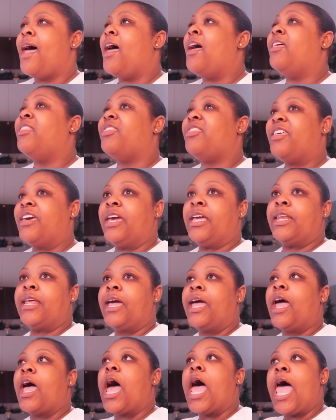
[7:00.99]
And
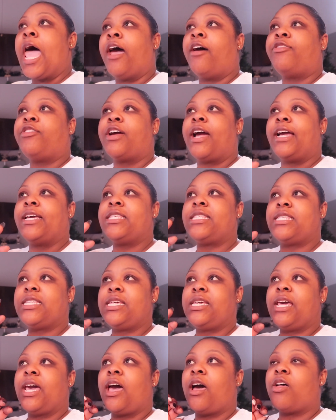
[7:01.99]
then after I
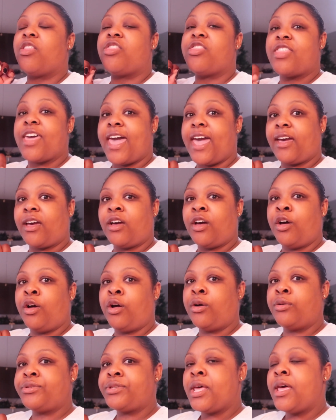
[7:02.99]
see how that
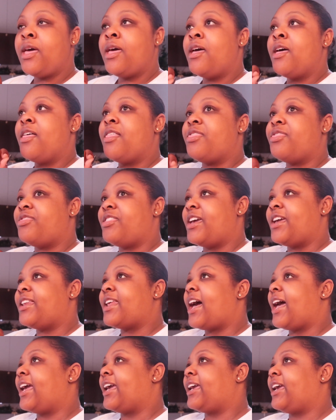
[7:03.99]
goes,
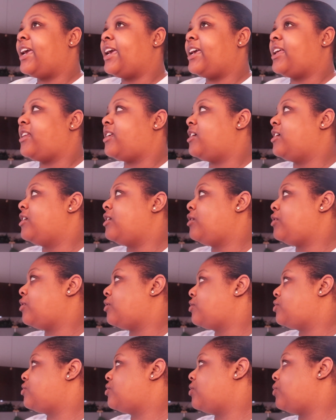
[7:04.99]
then I can, you know,
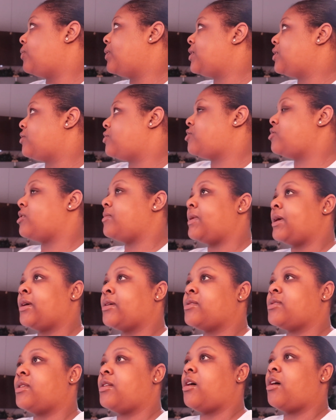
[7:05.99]
do the window
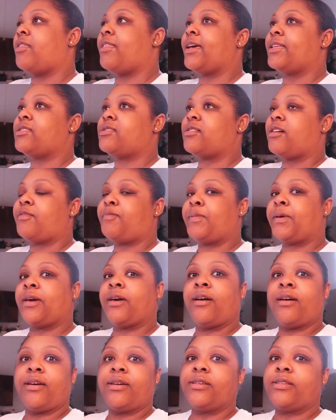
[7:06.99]
trimmings and all that stuff
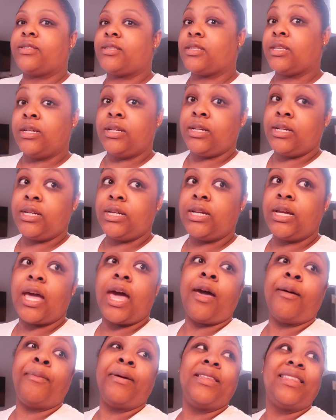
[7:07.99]
because
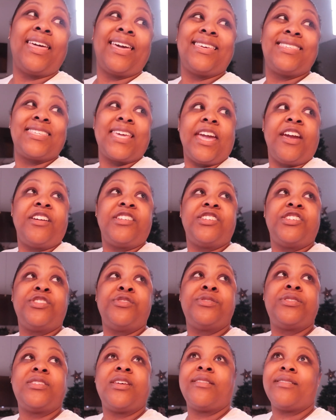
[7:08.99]
I've been like scared to
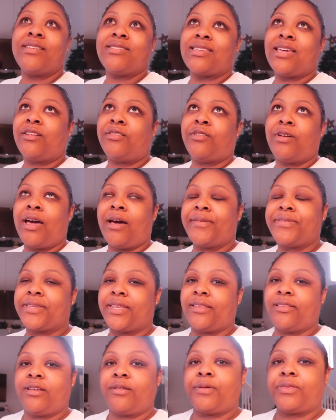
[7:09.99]
do stuff because I don't know how it's
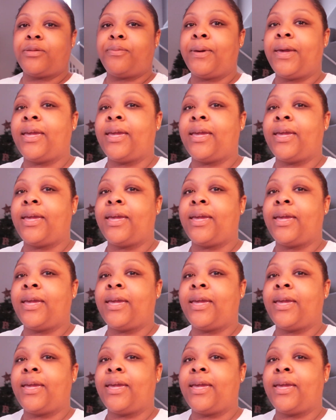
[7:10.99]
gonna look with the